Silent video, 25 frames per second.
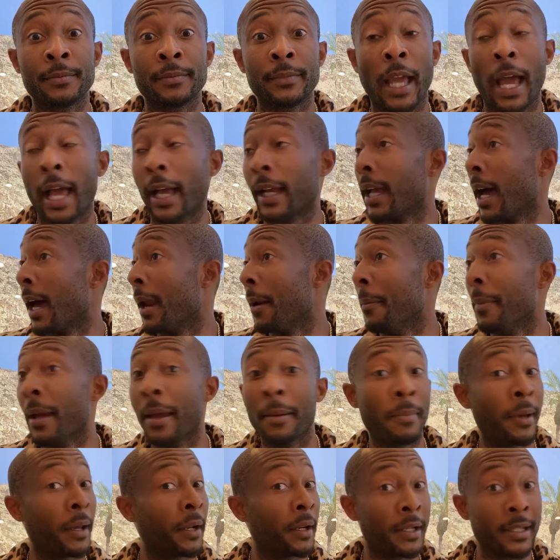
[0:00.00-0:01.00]
I got to
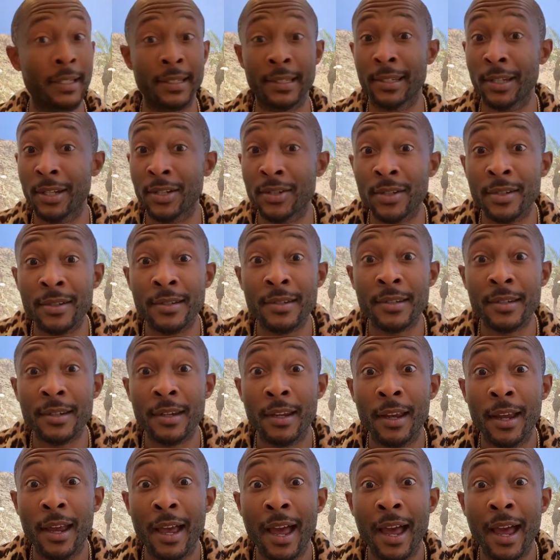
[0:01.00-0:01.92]
make better decisions.